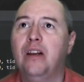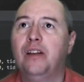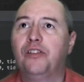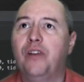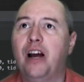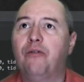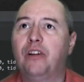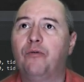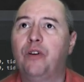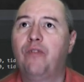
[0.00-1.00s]
So now
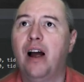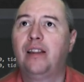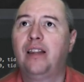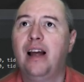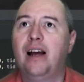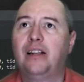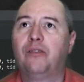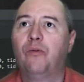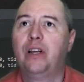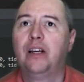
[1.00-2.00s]
that we've got that,
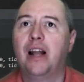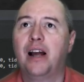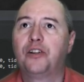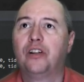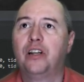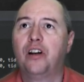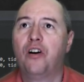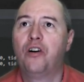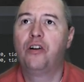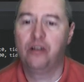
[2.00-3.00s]
we can actually
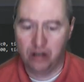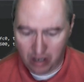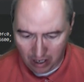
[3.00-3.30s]
call